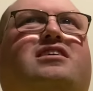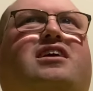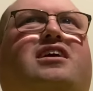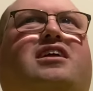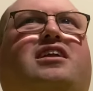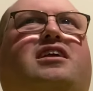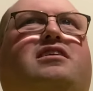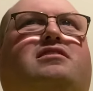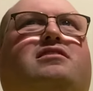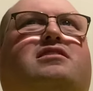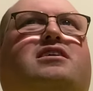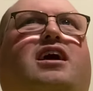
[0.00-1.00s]
And then he
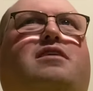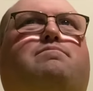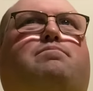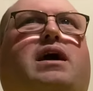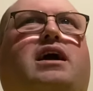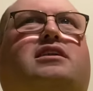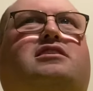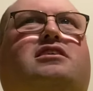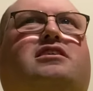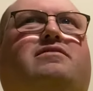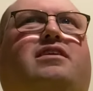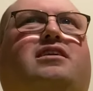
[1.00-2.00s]
came back to
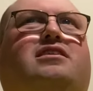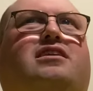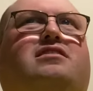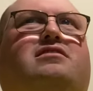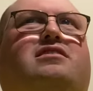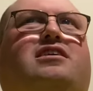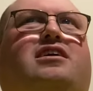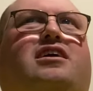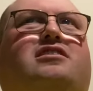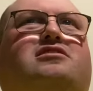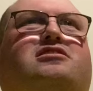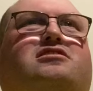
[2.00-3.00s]
him. And then
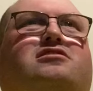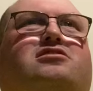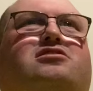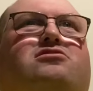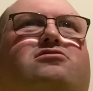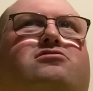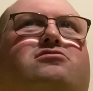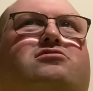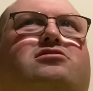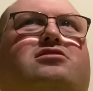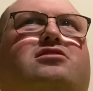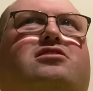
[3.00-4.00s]
Hudson scores.